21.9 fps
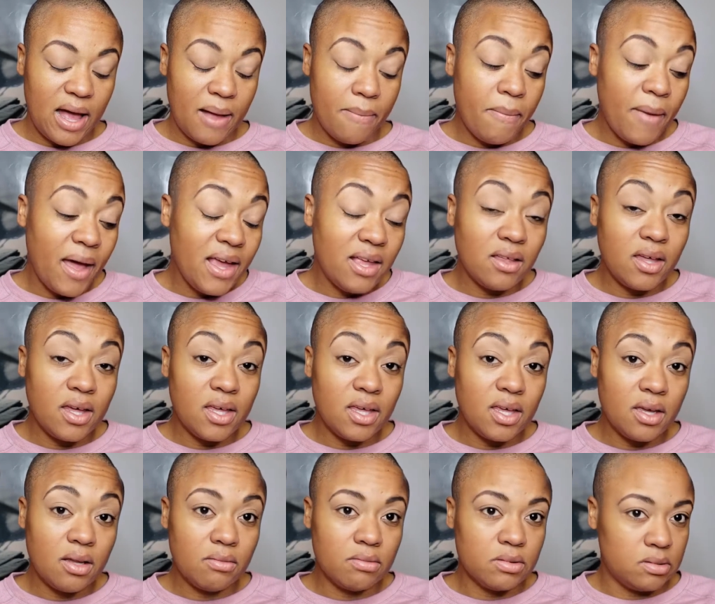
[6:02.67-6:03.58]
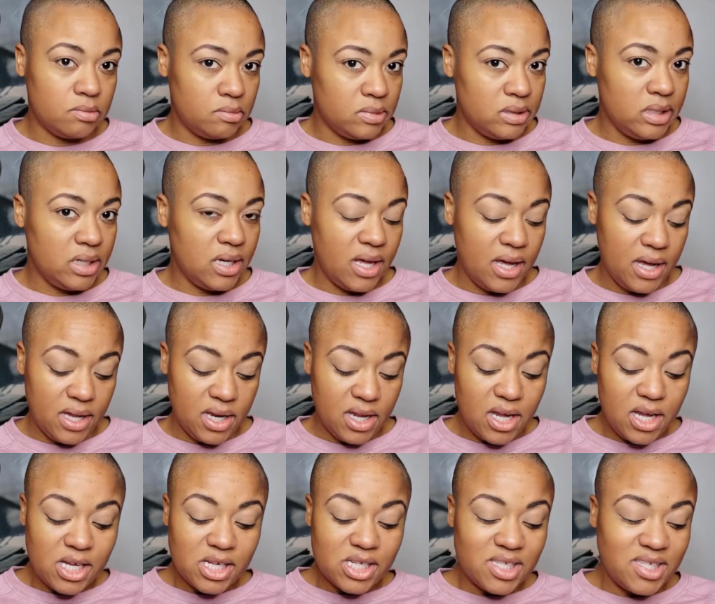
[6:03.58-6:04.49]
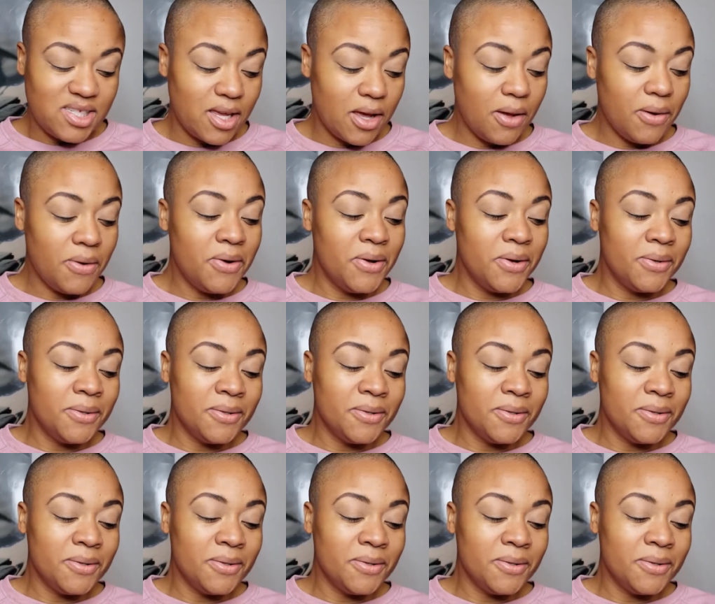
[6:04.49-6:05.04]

I might like it, or I might not. So